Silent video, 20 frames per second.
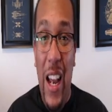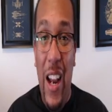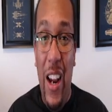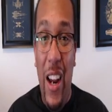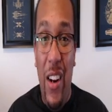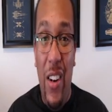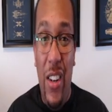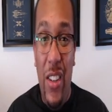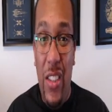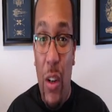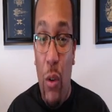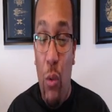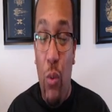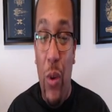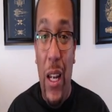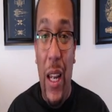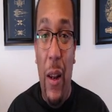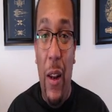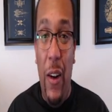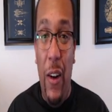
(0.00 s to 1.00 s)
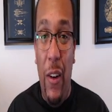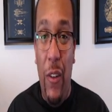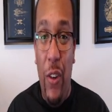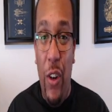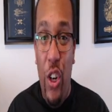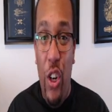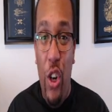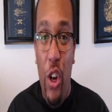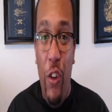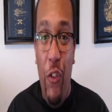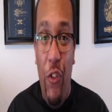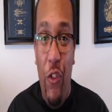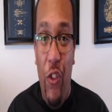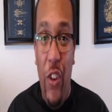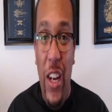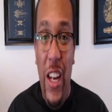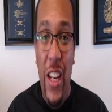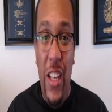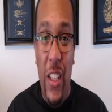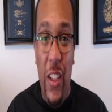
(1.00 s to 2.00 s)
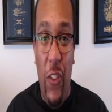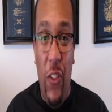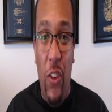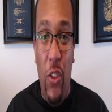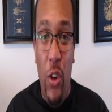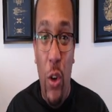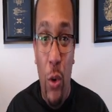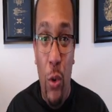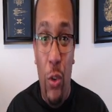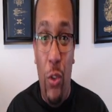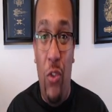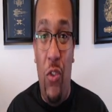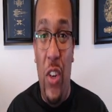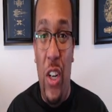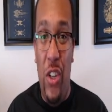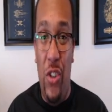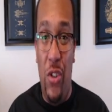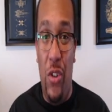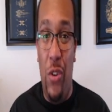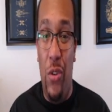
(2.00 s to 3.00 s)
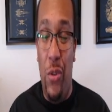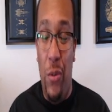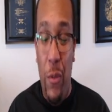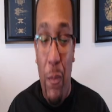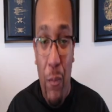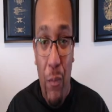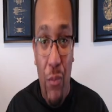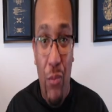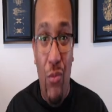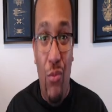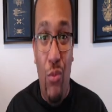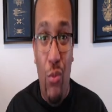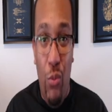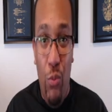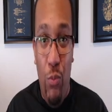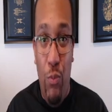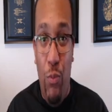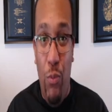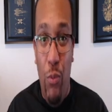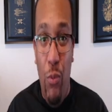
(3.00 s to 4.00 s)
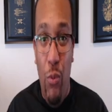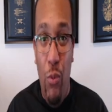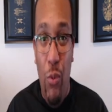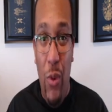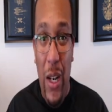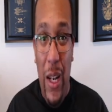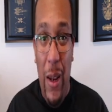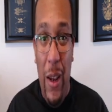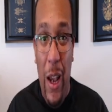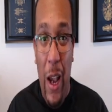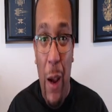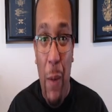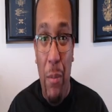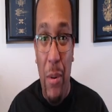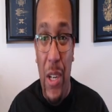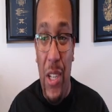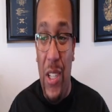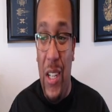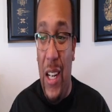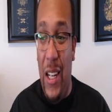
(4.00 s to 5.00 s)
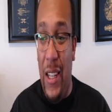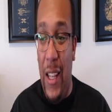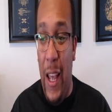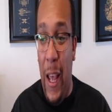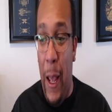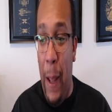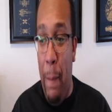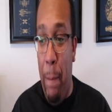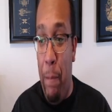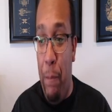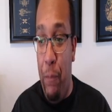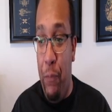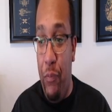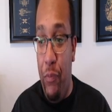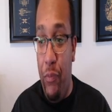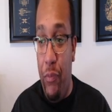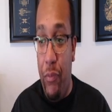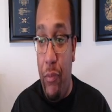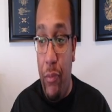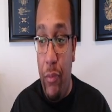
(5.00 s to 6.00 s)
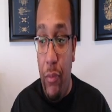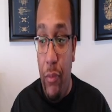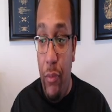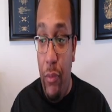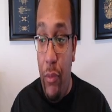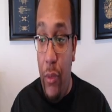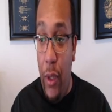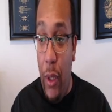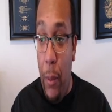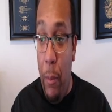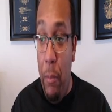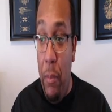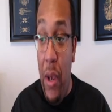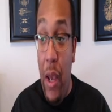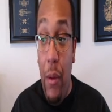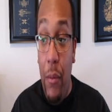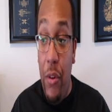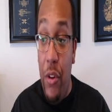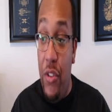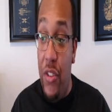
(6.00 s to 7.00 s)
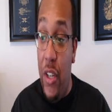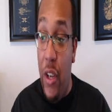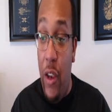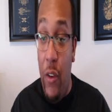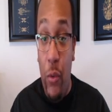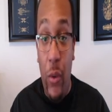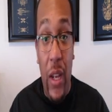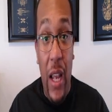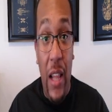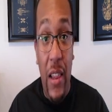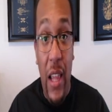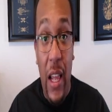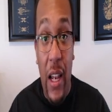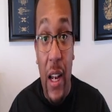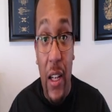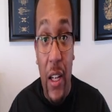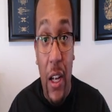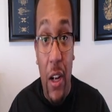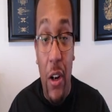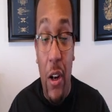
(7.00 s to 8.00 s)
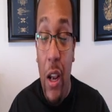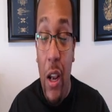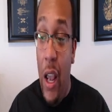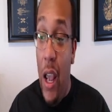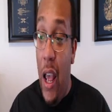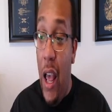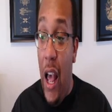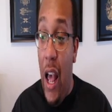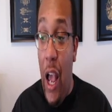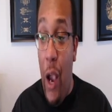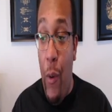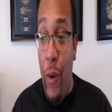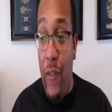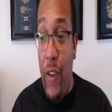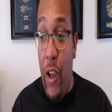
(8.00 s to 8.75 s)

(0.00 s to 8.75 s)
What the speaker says: just a really good ease of use feature. Really appreciate that. But you see, as we got that in there, we've got